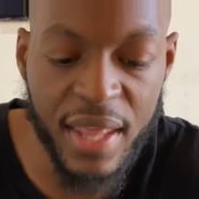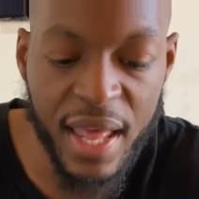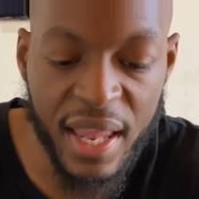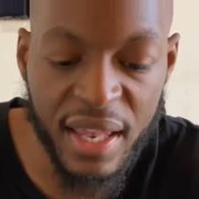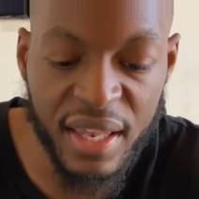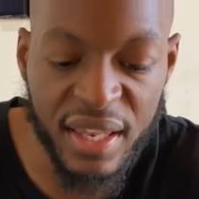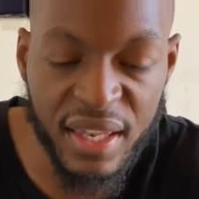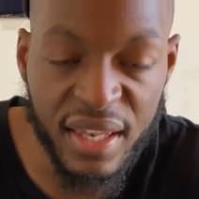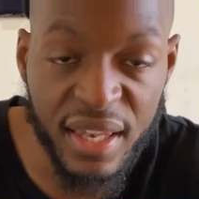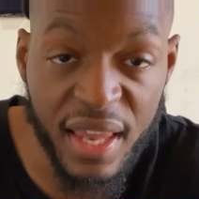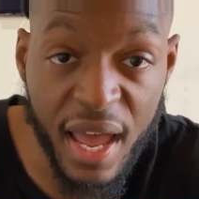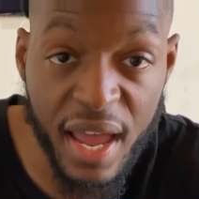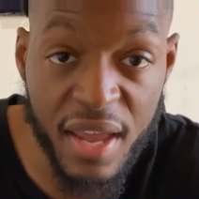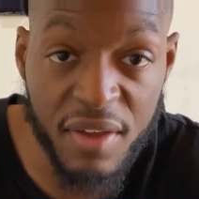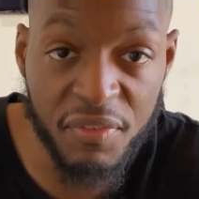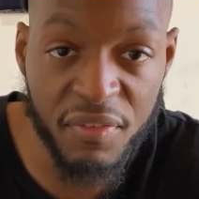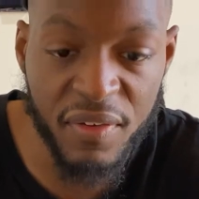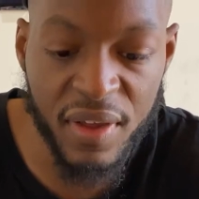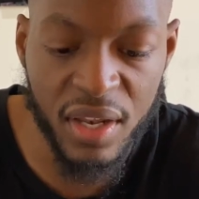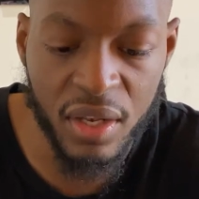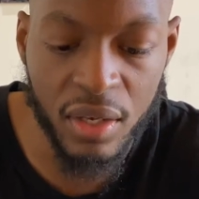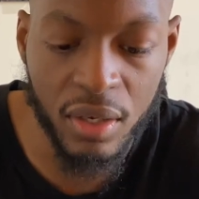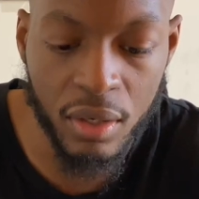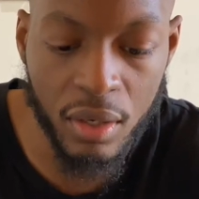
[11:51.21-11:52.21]
life
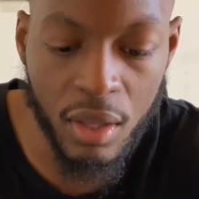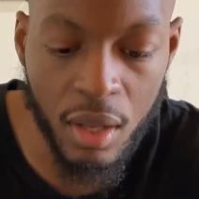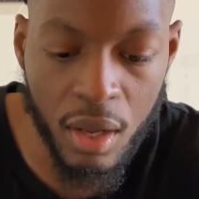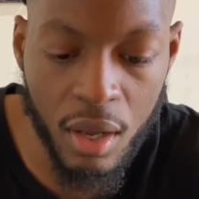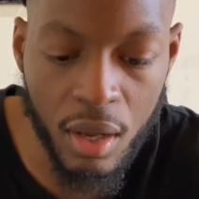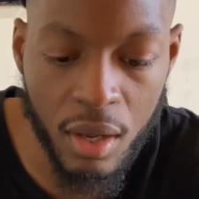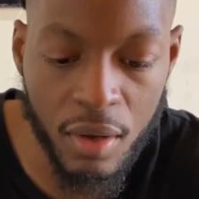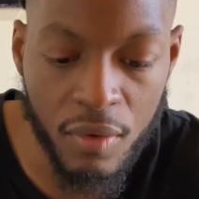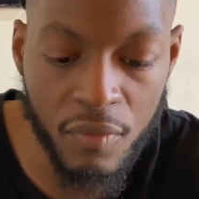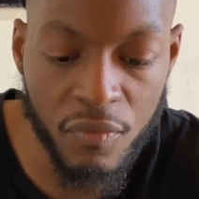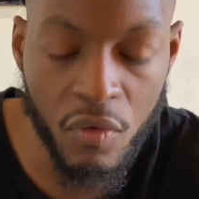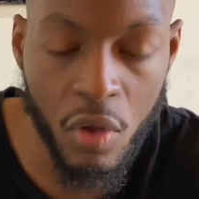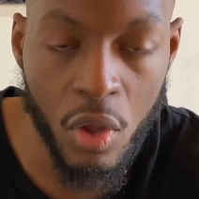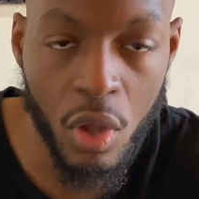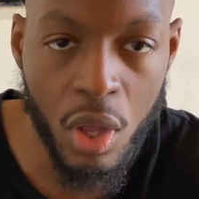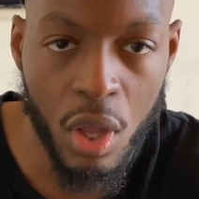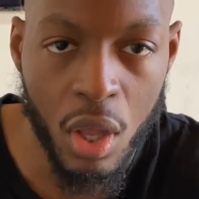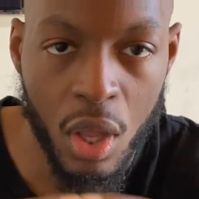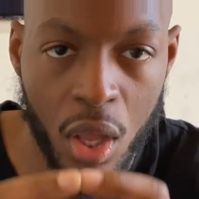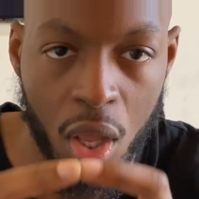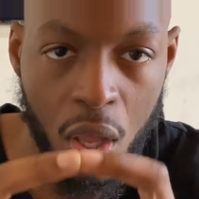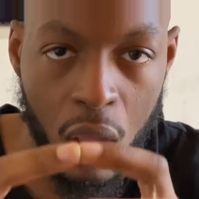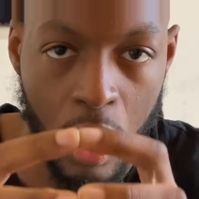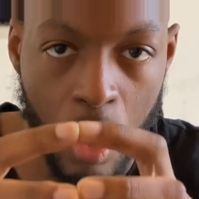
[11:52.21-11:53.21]
and love
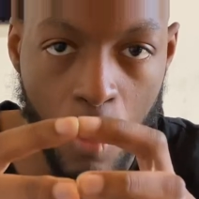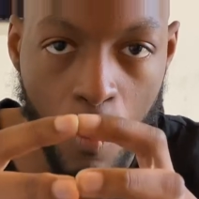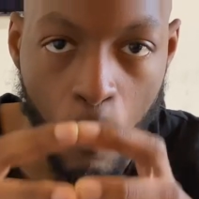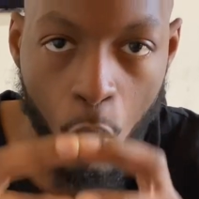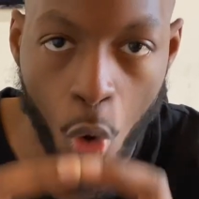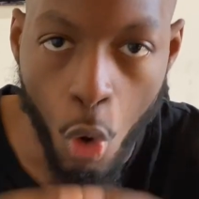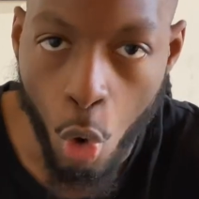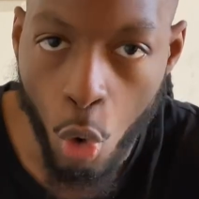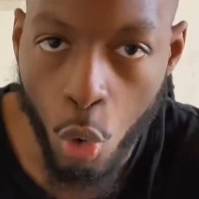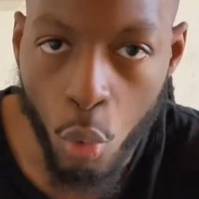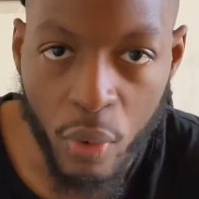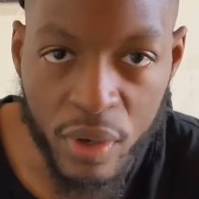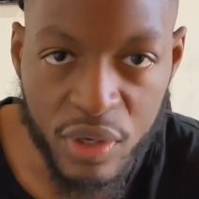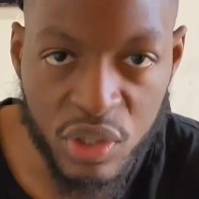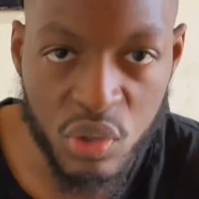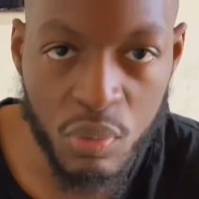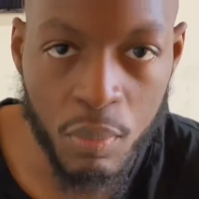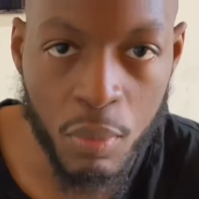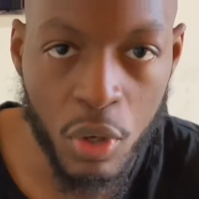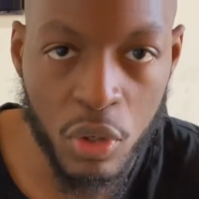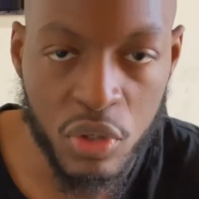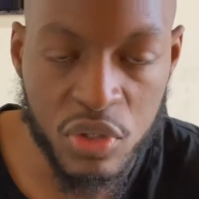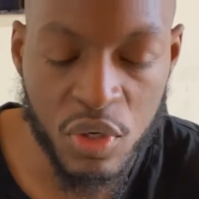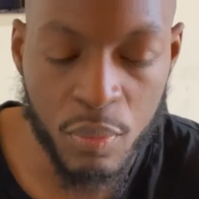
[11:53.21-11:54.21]
always
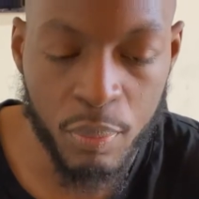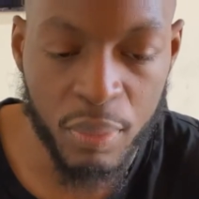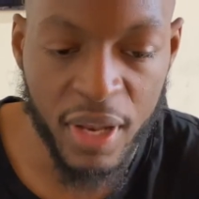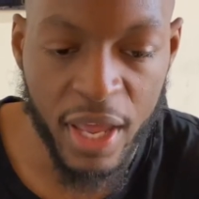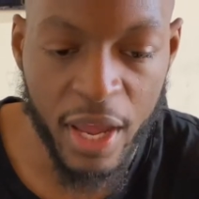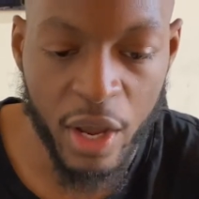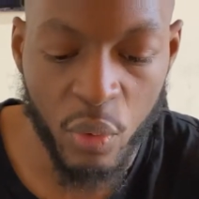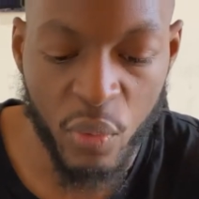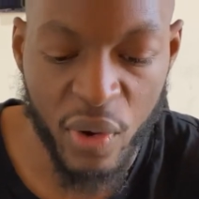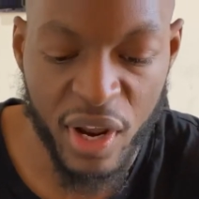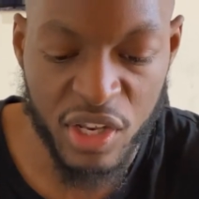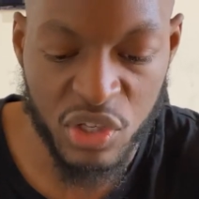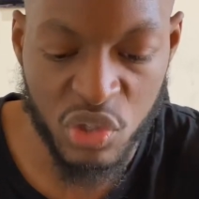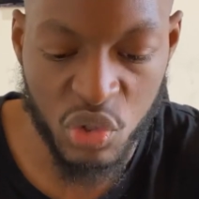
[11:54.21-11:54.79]
multiply, right?